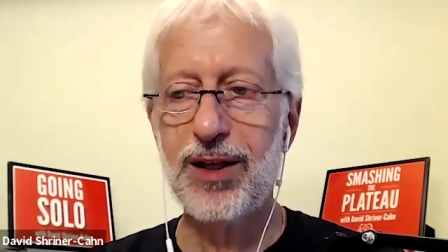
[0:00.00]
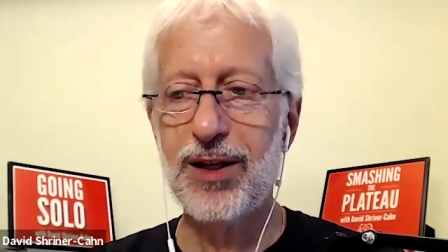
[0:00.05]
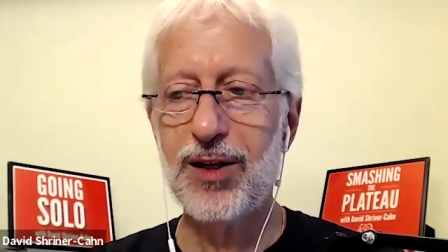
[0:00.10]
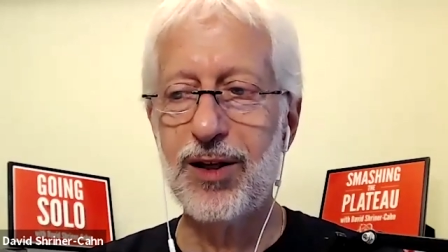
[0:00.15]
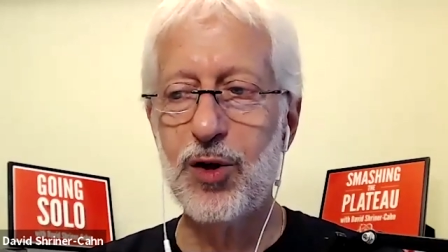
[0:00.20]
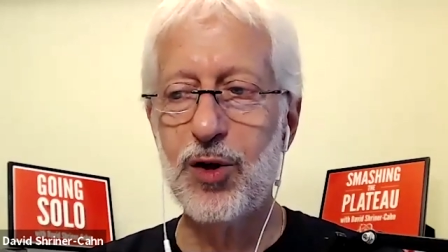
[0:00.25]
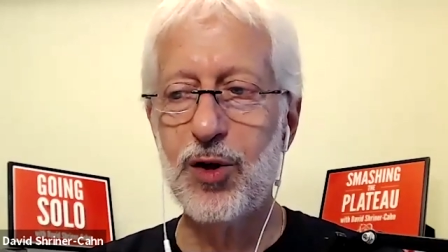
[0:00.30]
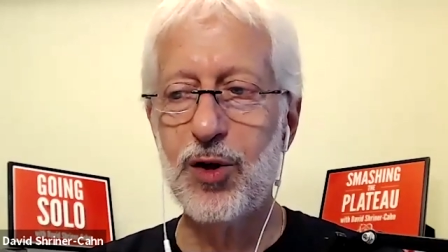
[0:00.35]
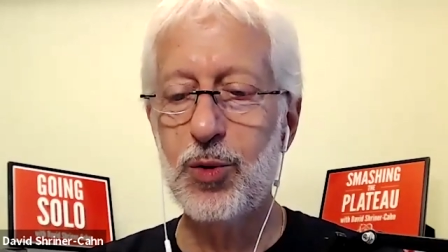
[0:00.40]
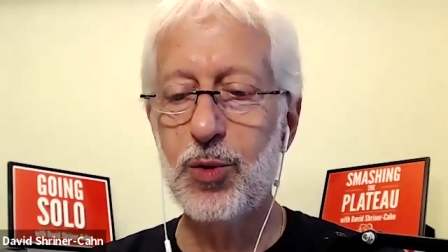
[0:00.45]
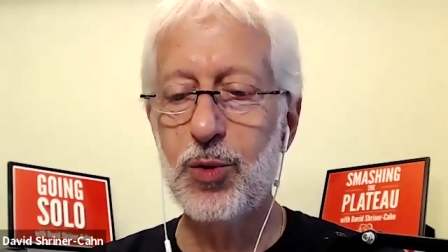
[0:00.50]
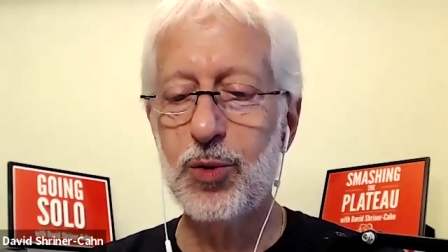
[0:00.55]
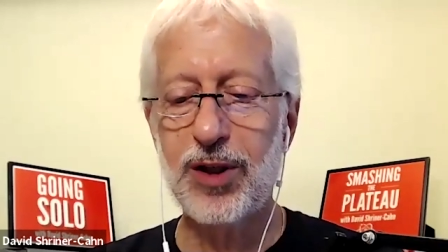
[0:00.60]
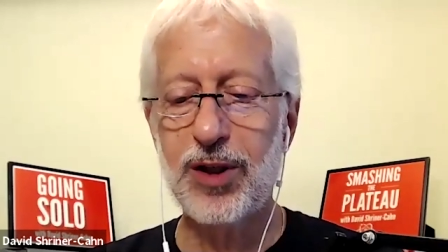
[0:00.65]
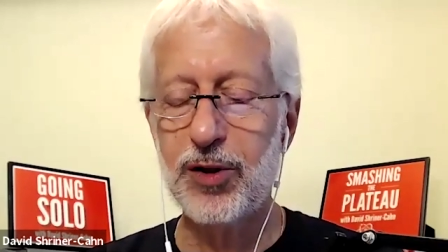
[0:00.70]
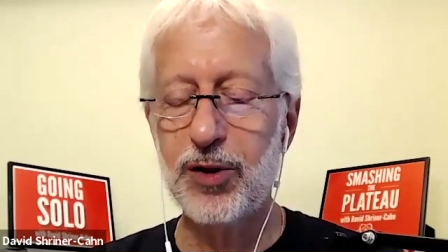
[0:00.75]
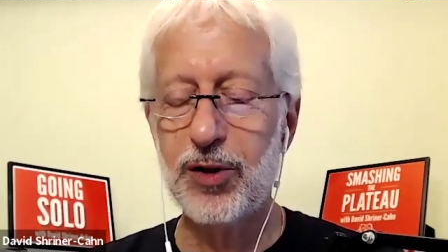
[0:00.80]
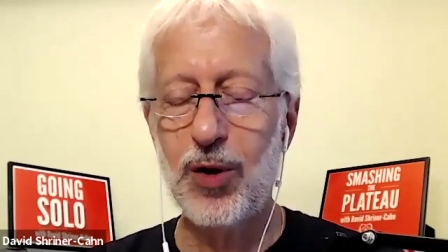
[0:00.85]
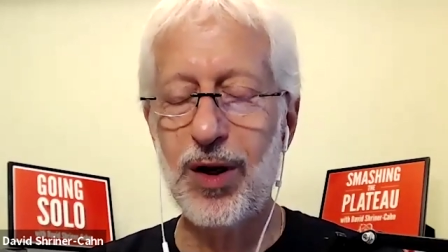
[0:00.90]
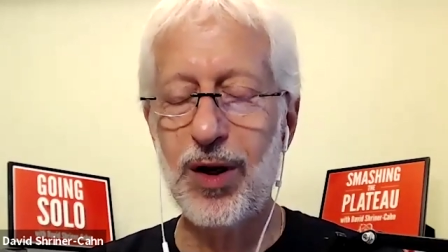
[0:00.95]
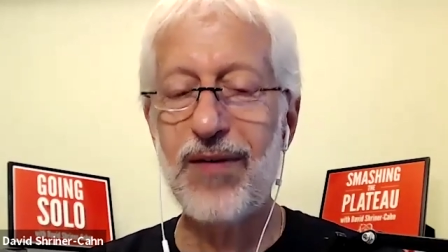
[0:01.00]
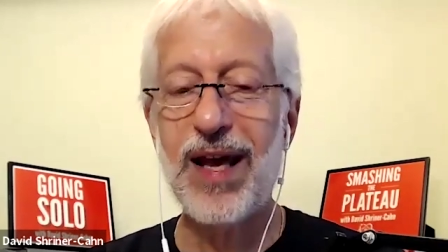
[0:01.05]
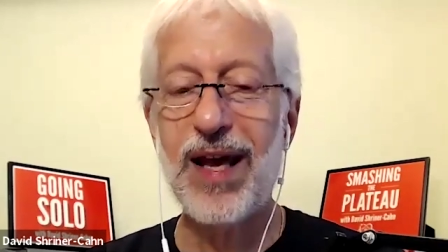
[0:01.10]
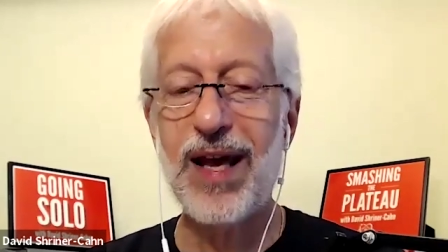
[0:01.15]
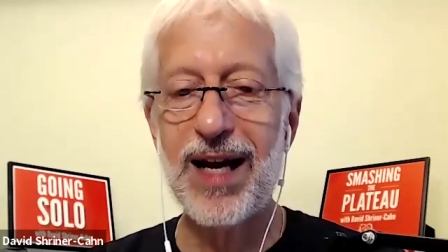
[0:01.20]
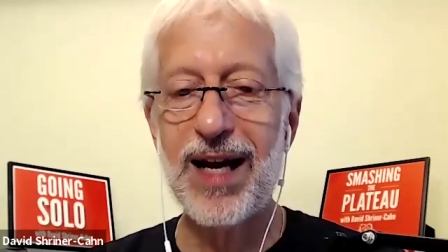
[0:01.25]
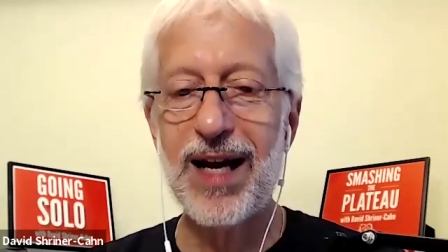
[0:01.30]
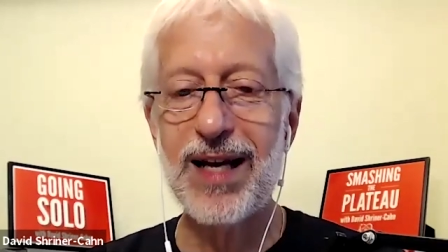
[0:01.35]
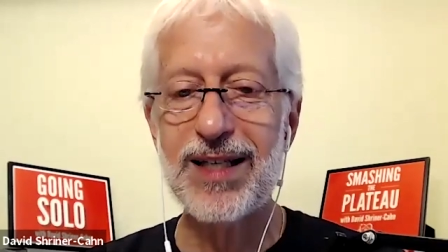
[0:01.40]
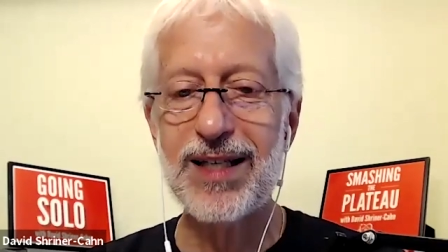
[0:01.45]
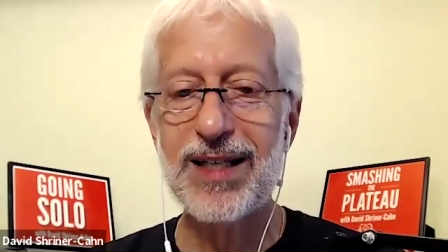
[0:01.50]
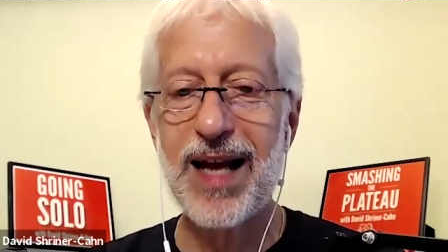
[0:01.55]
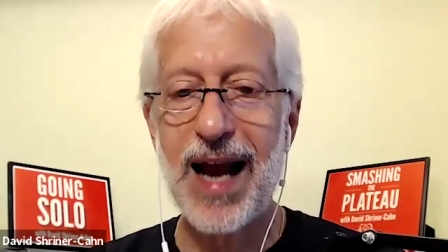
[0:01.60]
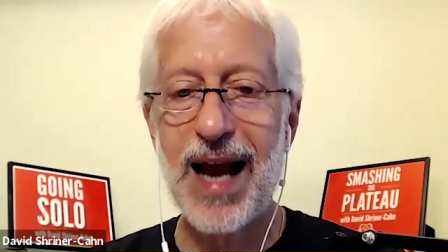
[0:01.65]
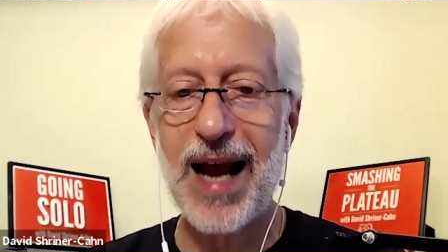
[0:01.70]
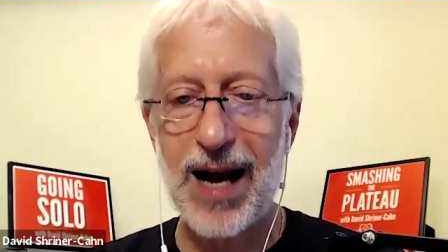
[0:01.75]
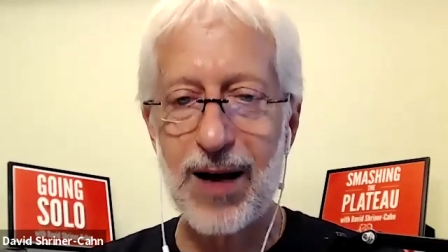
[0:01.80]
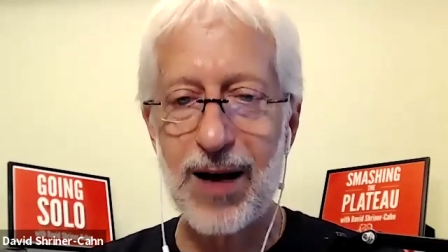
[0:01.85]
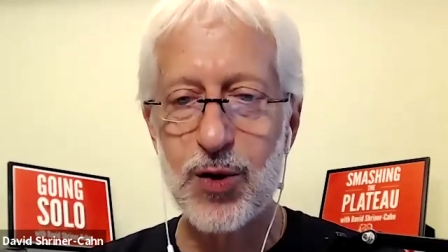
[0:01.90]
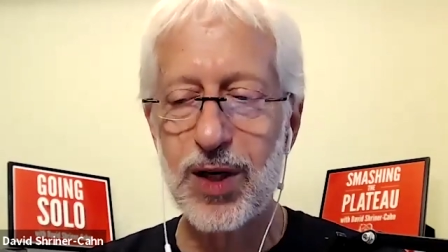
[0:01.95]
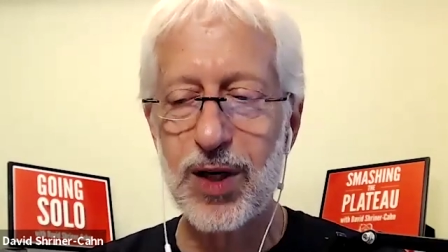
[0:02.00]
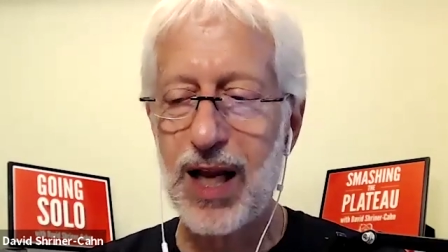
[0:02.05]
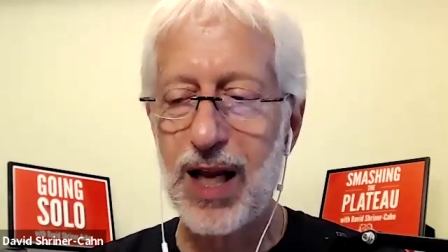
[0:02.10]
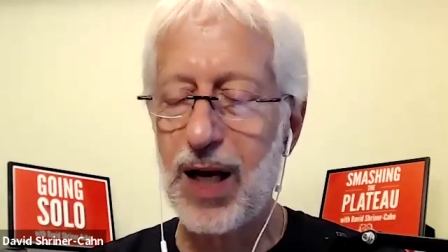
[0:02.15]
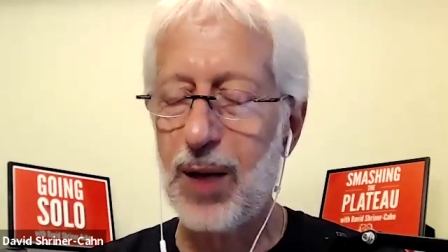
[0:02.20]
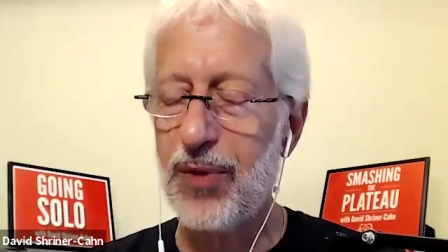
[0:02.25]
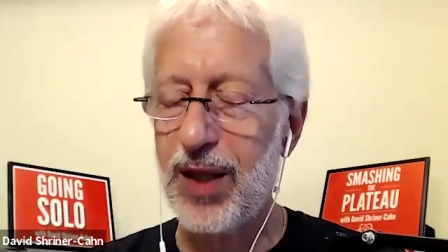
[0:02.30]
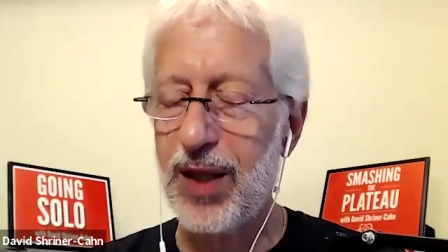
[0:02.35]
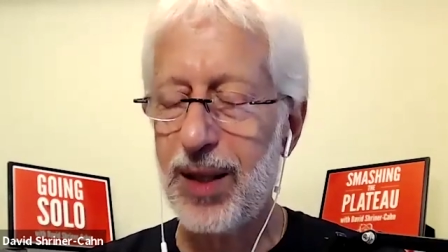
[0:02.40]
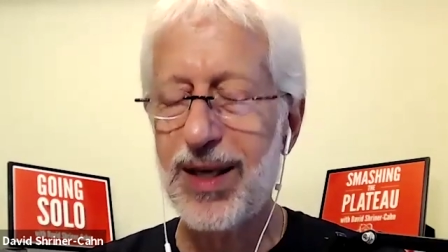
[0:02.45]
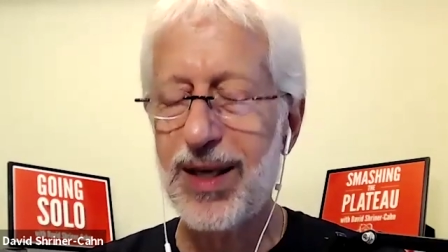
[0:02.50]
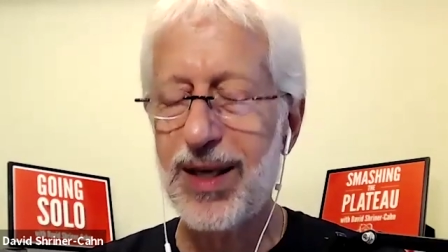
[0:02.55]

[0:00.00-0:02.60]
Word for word: you don't have any idea how you can help them